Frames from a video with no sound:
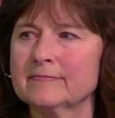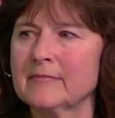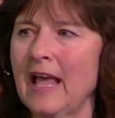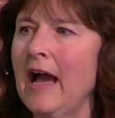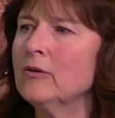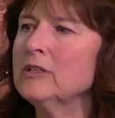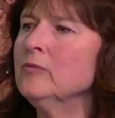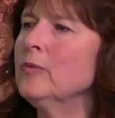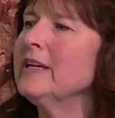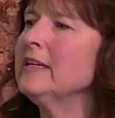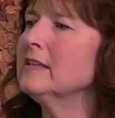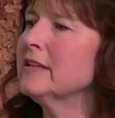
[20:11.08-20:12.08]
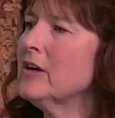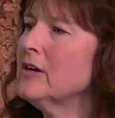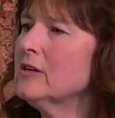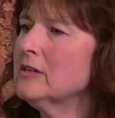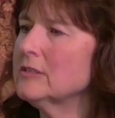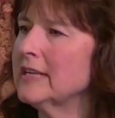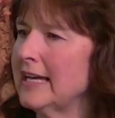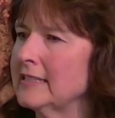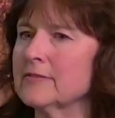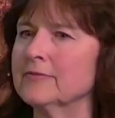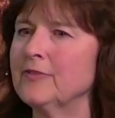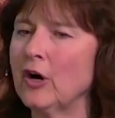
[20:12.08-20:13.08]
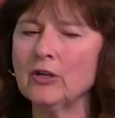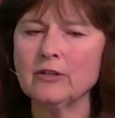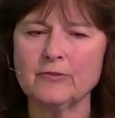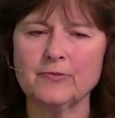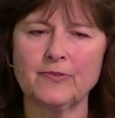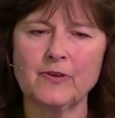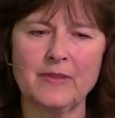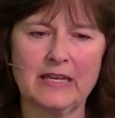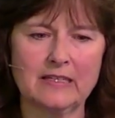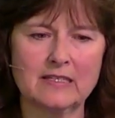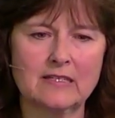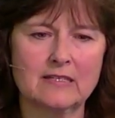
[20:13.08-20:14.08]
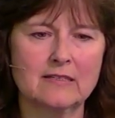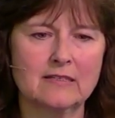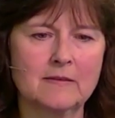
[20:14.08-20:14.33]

How can we learn and evolve from this?